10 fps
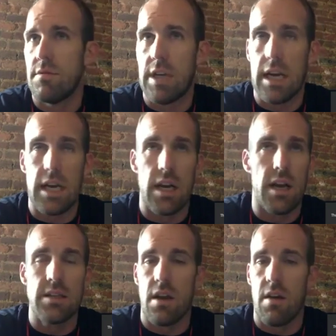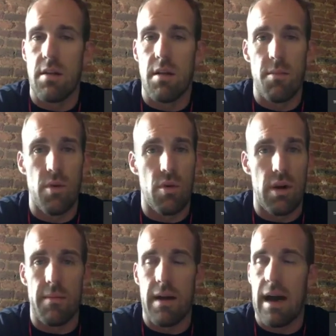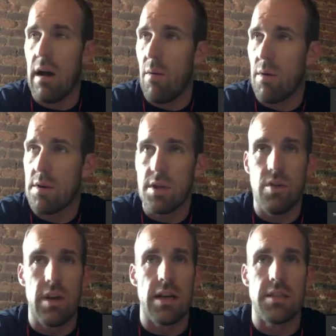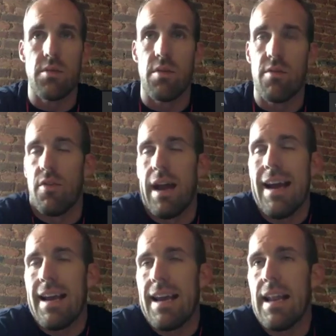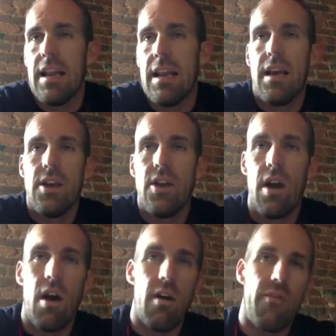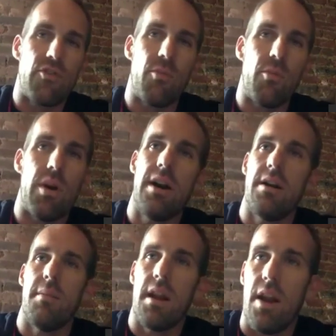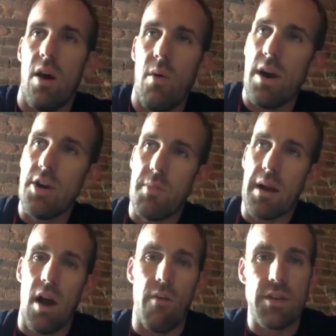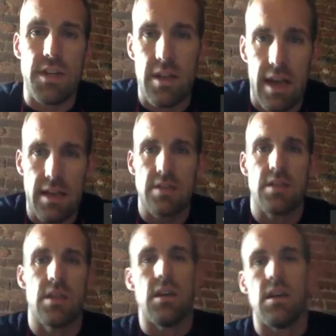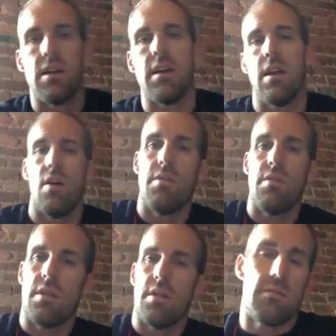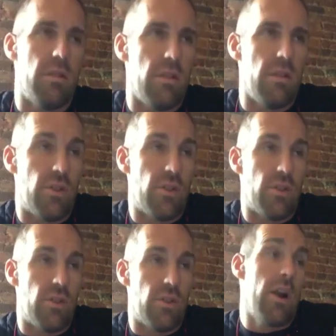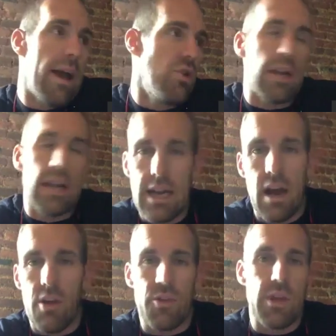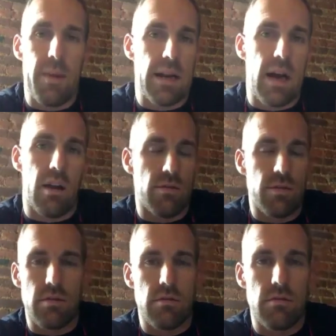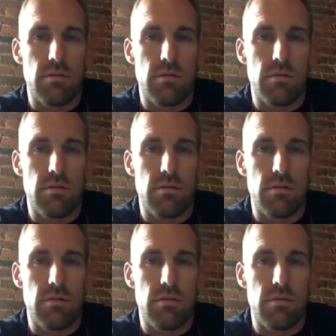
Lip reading: chicken nuggets and all that other bullcrap. I want to see you guys eat real food. Now I get it. You're off somewhere in the middle of nowhere and you've been gone for 10 days. There are ways you can eat healthy at McDonald's.